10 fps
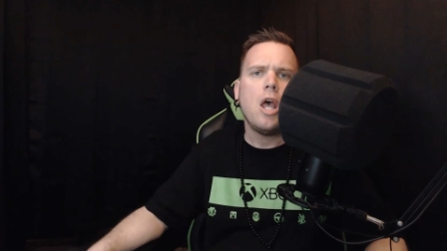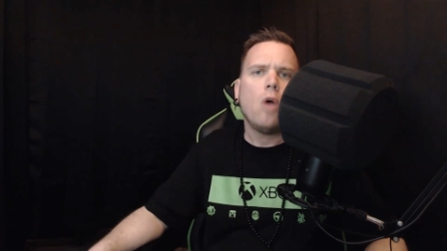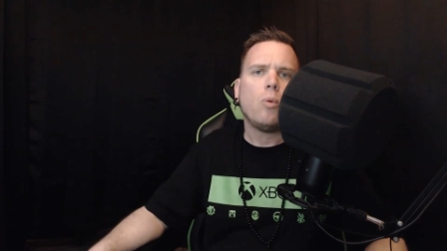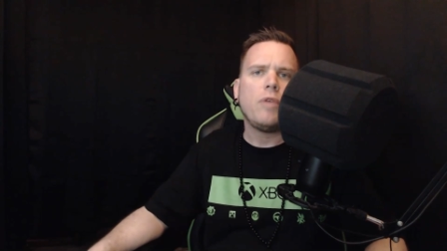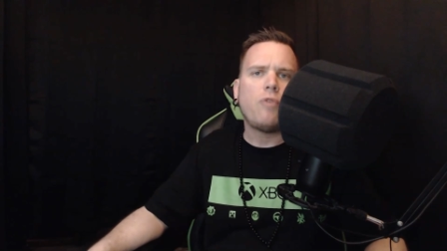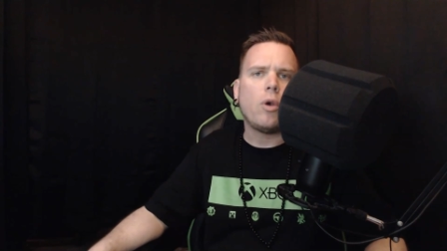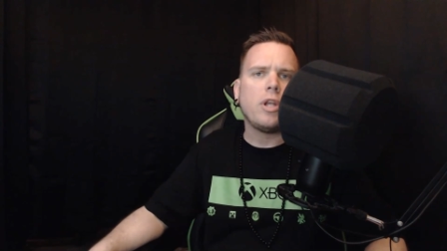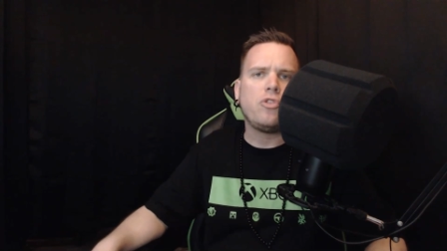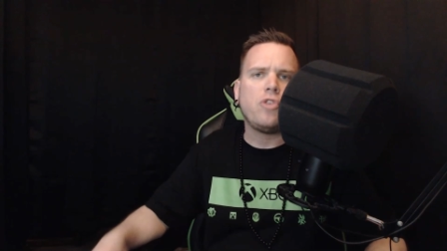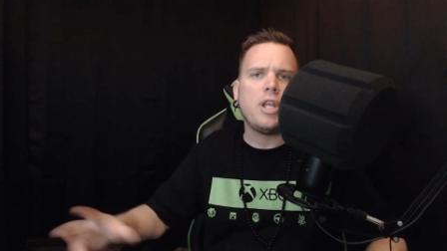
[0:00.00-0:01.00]
We've
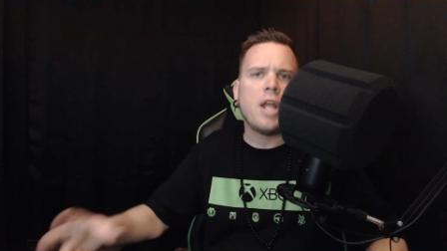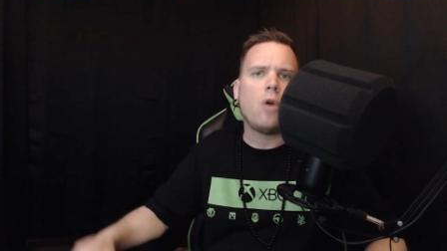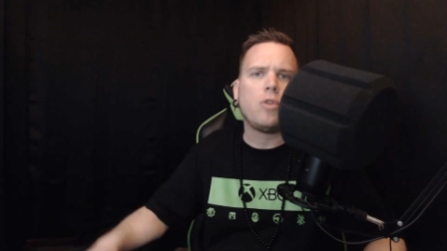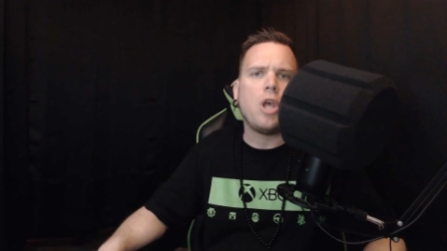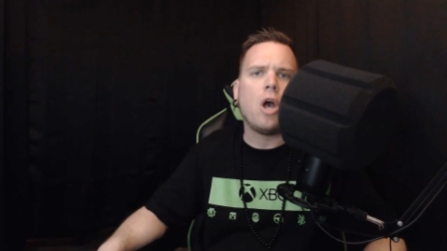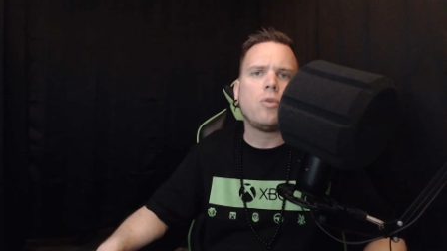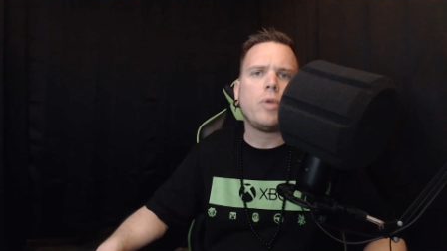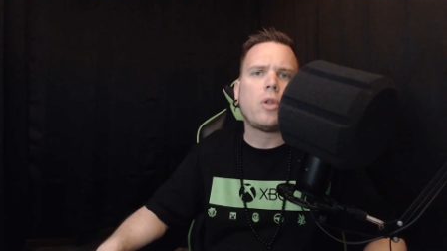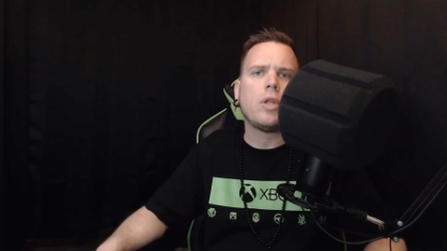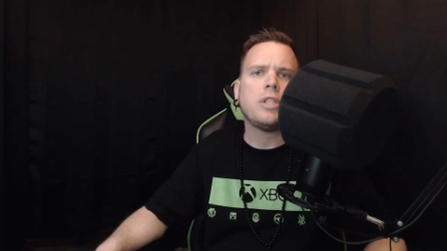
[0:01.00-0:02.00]
already seen how the
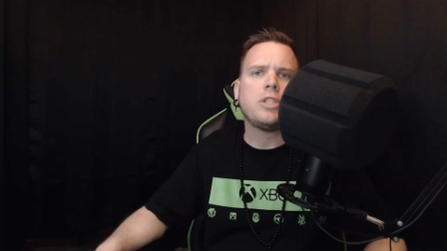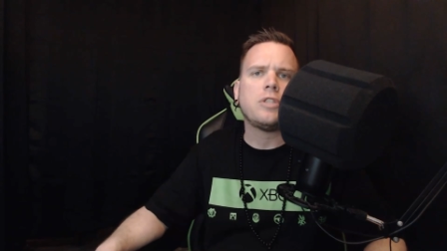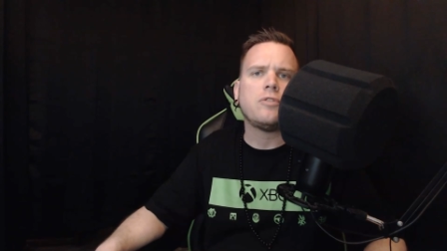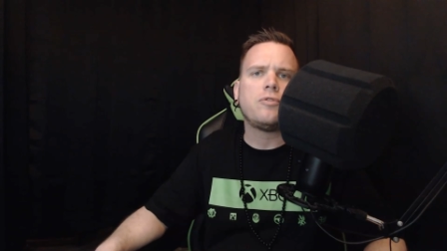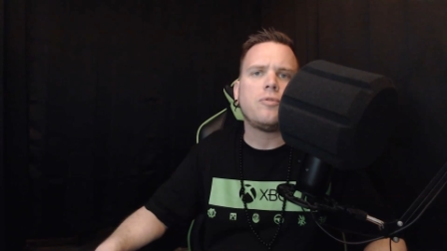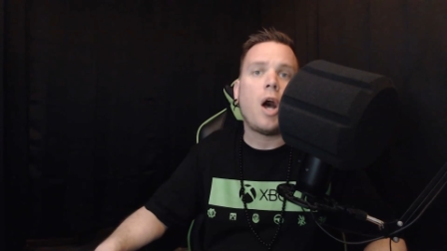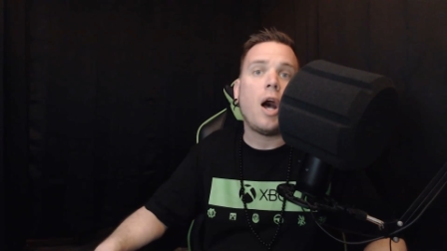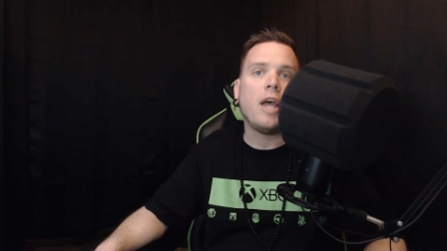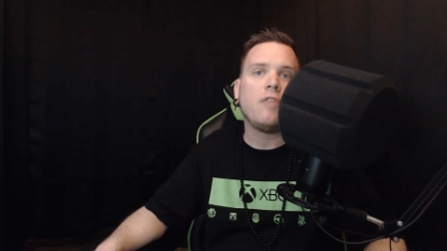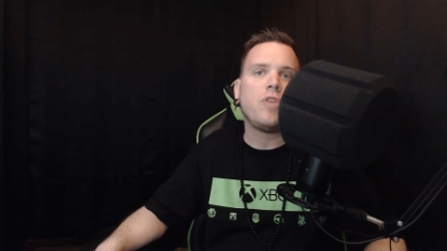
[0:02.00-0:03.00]
Unreal Engine
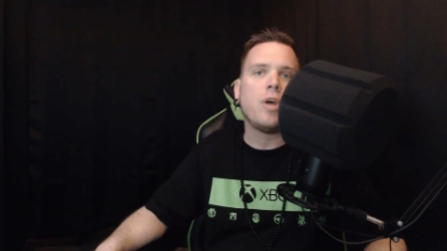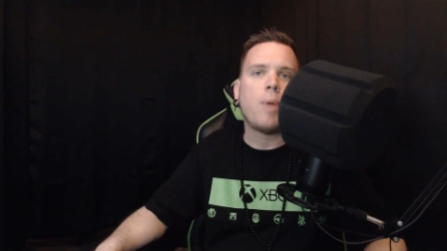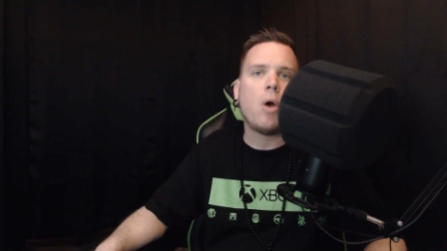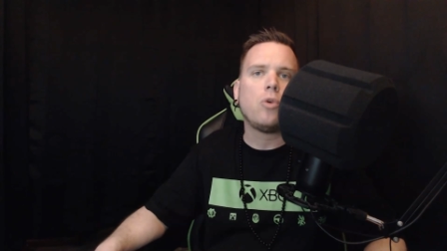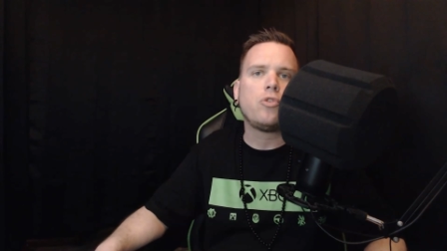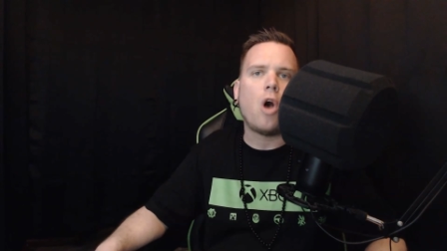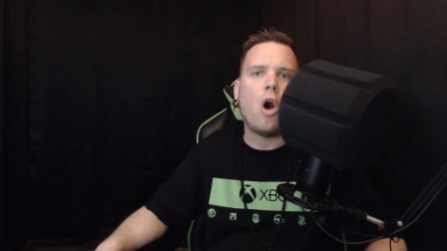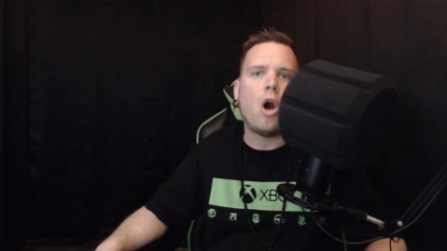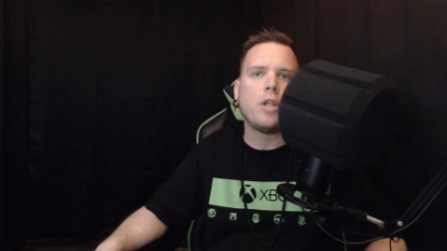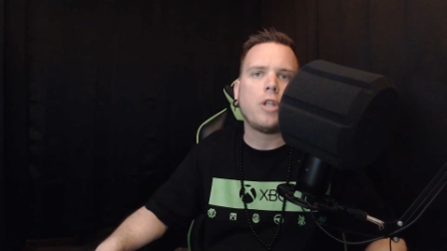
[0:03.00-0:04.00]
5 demos
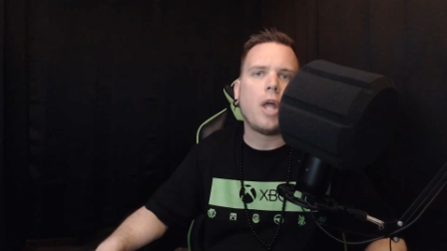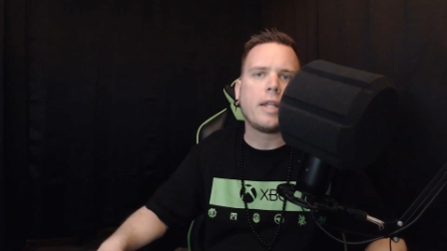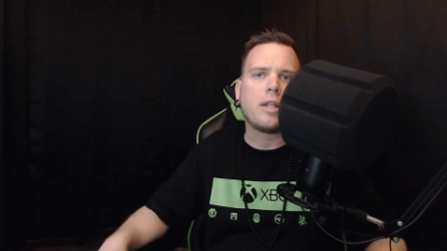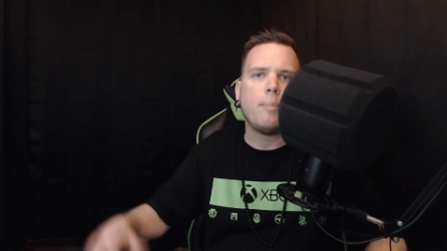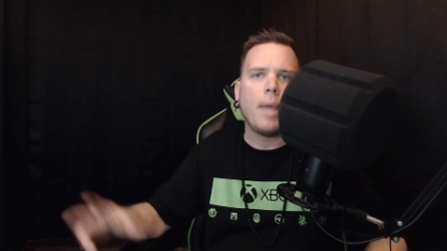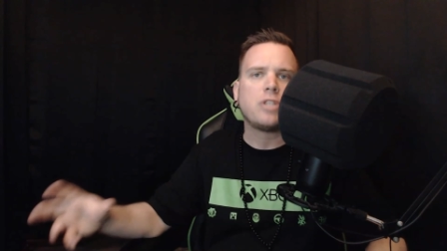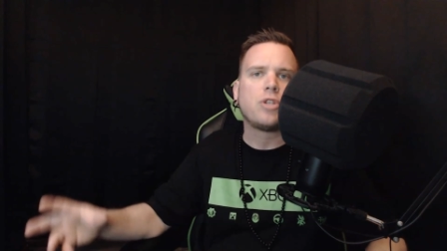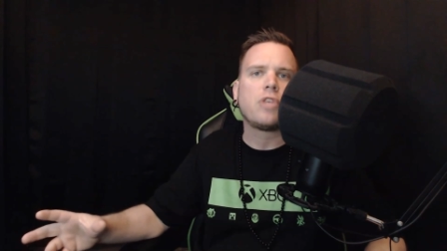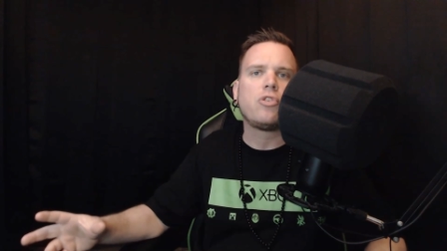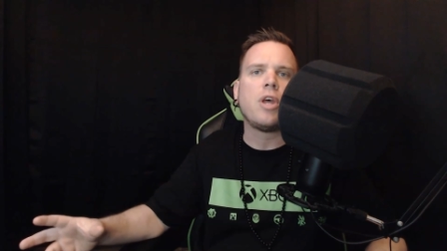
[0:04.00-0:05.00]
on like the
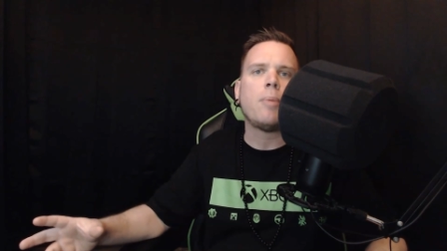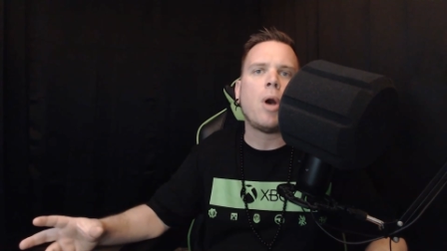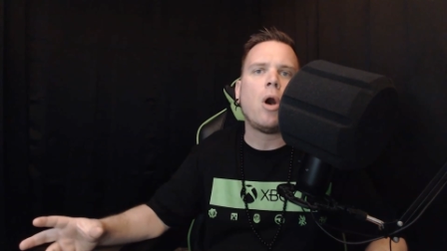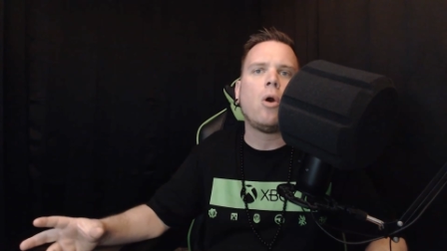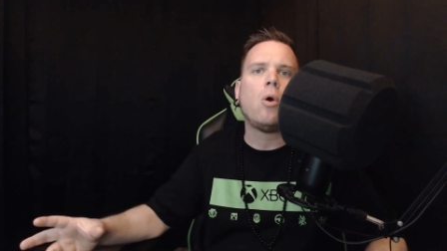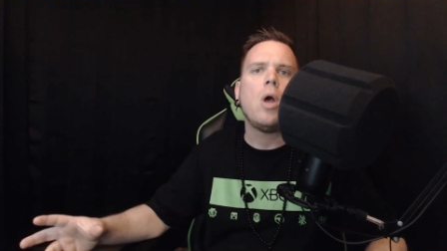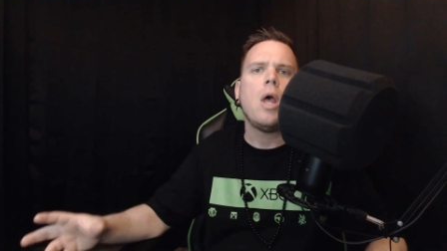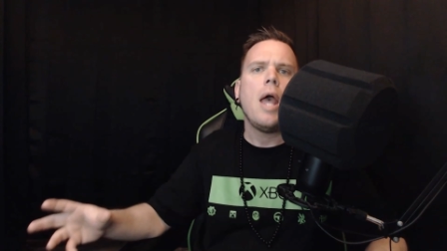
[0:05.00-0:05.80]
Matrix demo